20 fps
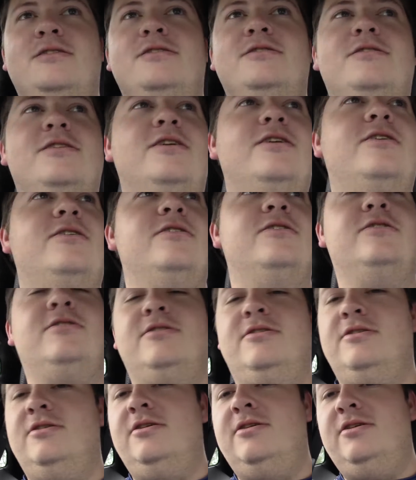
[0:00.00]

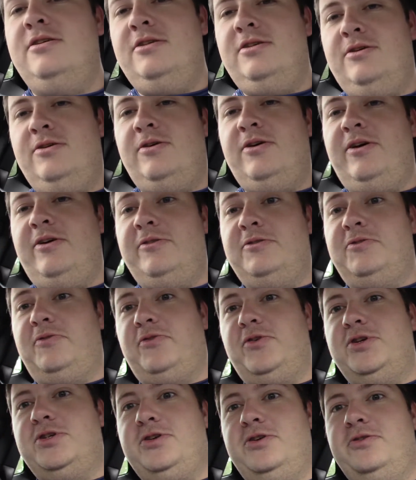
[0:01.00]
So, it's a
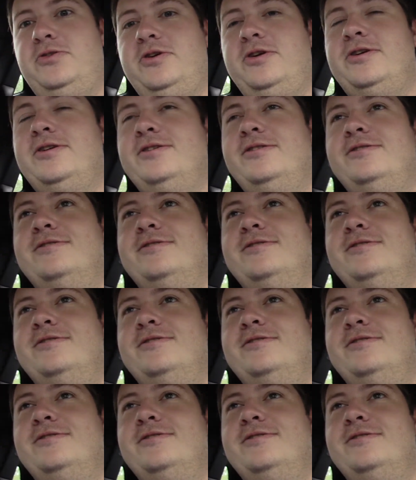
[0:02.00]
free scooter.